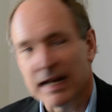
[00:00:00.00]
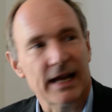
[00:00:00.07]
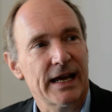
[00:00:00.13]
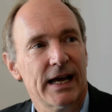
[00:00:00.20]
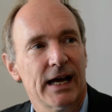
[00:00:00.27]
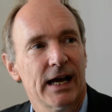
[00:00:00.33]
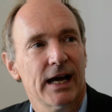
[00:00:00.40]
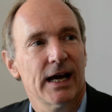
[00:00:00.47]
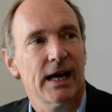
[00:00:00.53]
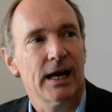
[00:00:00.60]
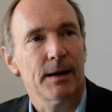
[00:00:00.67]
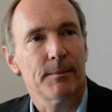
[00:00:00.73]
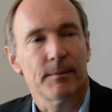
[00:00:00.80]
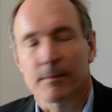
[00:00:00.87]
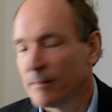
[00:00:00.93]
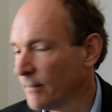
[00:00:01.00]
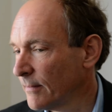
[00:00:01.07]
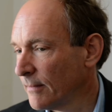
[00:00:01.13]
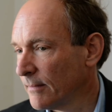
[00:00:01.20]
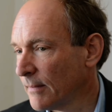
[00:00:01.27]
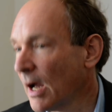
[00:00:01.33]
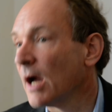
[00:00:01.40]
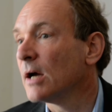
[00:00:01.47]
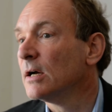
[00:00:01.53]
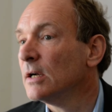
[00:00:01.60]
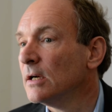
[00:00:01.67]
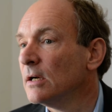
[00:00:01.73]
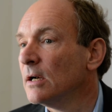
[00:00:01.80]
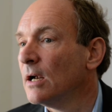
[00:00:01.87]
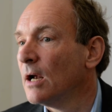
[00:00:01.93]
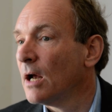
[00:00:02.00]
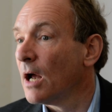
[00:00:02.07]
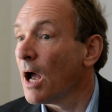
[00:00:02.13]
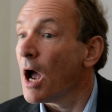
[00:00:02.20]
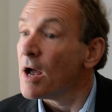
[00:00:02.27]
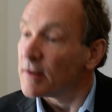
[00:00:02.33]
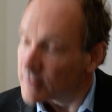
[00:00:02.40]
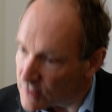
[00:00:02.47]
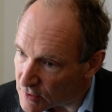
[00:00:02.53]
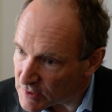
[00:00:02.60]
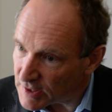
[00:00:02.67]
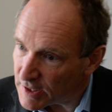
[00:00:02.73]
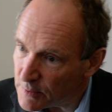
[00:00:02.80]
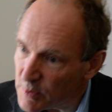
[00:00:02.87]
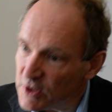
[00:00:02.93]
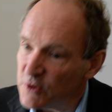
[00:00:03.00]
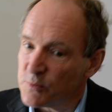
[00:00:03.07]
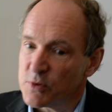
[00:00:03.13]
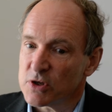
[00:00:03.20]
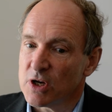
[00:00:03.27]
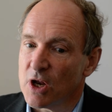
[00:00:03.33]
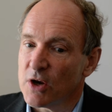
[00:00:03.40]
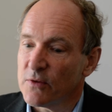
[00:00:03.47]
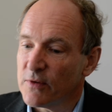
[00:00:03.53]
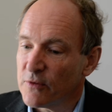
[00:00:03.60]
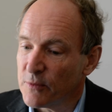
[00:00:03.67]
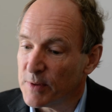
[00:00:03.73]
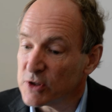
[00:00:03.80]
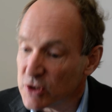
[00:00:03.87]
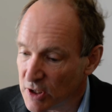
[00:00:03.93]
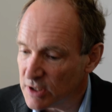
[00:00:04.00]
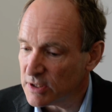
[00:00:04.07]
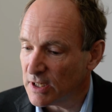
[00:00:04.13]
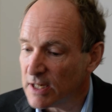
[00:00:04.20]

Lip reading: Yeah. Certainly, when you put a lot of information